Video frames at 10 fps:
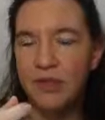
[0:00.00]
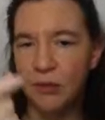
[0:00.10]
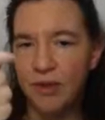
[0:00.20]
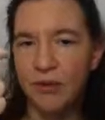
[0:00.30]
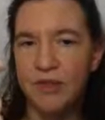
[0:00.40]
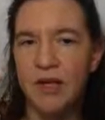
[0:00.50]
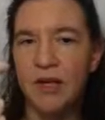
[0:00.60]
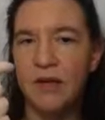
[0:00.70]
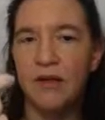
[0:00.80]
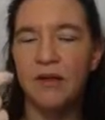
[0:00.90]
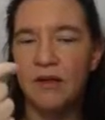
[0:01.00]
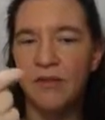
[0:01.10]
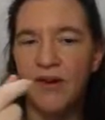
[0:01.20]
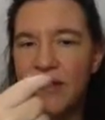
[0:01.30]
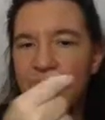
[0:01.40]
So those are the
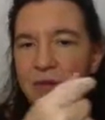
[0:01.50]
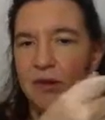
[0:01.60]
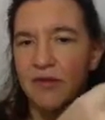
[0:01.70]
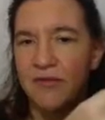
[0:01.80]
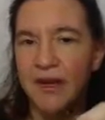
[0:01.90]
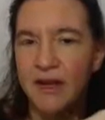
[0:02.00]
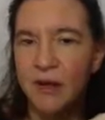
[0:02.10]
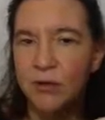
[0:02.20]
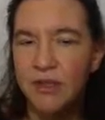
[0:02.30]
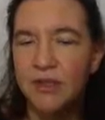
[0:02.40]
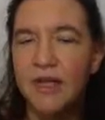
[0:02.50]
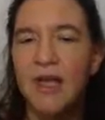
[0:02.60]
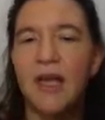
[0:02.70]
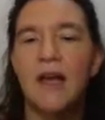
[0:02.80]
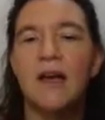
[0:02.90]
variables we want to find out.
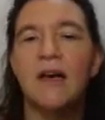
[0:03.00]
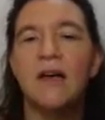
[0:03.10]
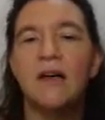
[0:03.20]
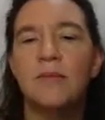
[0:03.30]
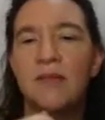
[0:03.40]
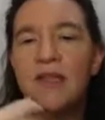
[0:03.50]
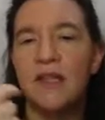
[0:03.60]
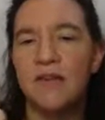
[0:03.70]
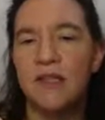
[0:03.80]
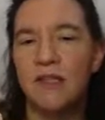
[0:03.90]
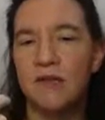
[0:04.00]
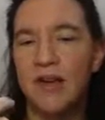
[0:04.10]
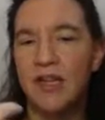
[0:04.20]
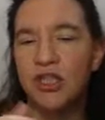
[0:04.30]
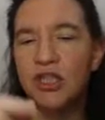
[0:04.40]
It gives us a
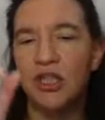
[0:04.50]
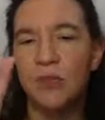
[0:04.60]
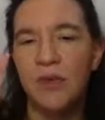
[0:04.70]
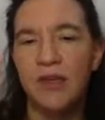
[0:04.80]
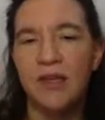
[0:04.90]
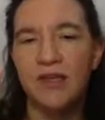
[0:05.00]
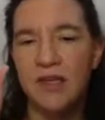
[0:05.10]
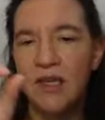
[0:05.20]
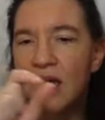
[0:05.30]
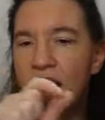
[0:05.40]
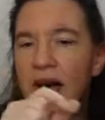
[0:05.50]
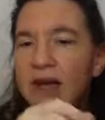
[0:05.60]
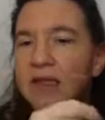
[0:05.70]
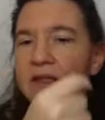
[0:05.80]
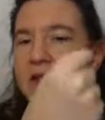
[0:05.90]
relationship with these
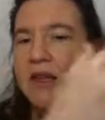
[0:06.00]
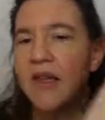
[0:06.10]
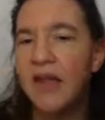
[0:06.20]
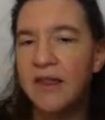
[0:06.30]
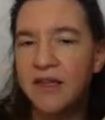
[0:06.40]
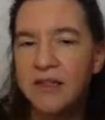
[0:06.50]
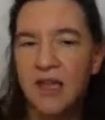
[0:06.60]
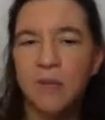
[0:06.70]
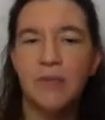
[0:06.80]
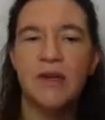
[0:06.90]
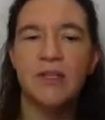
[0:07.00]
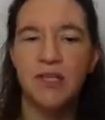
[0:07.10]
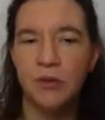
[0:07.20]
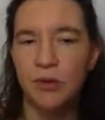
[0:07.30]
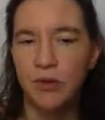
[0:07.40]
EIs, and the sum is
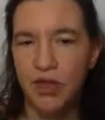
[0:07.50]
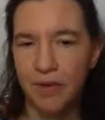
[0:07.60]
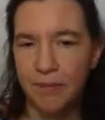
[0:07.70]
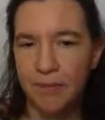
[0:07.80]
equal to j.